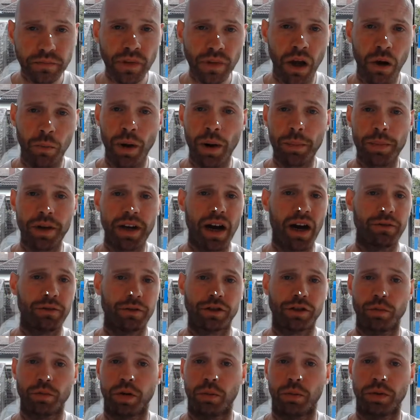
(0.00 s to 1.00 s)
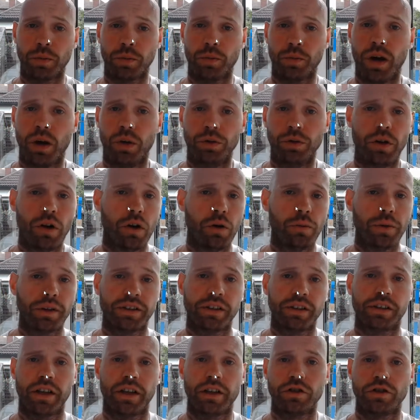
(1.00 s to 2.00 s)
A webinar, as you probably well know,
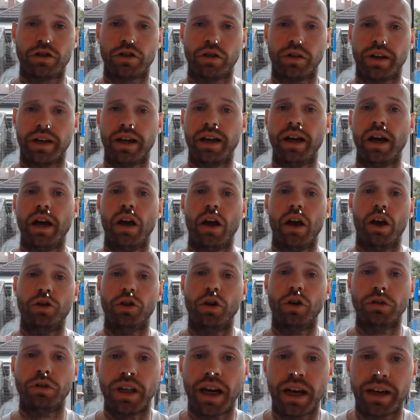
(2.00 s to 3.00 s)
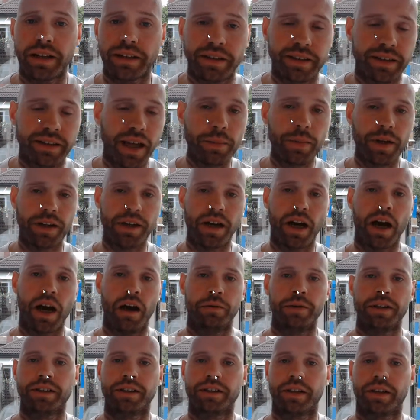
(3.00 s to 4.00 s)
is essentially an online
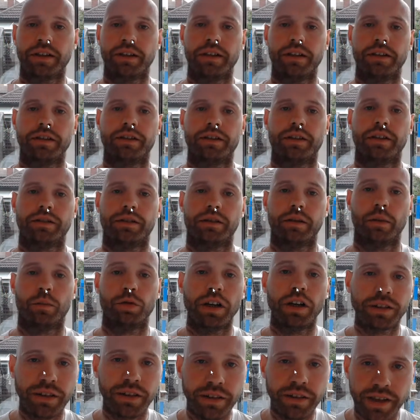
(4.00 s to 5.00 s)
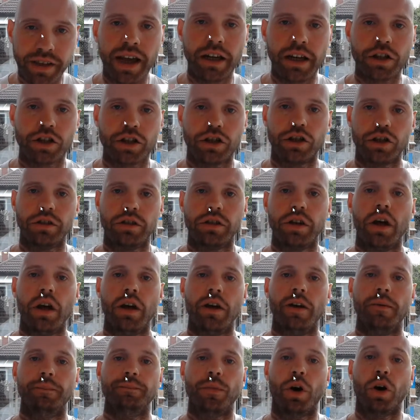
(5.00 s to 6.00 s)
seminar. It's just a presentation
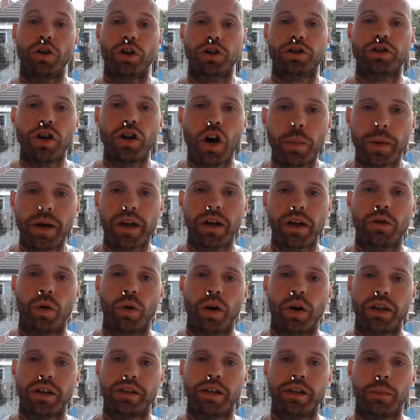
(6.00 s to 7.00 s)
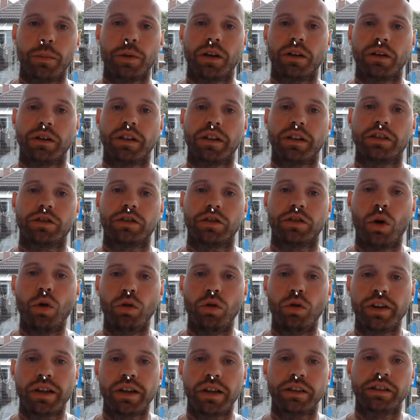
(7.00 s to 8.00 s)
on a topic where you're typically
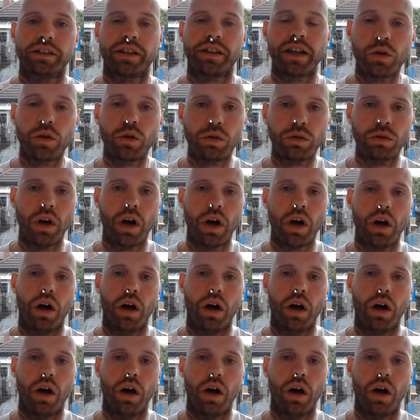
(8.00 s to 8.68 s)
solving a single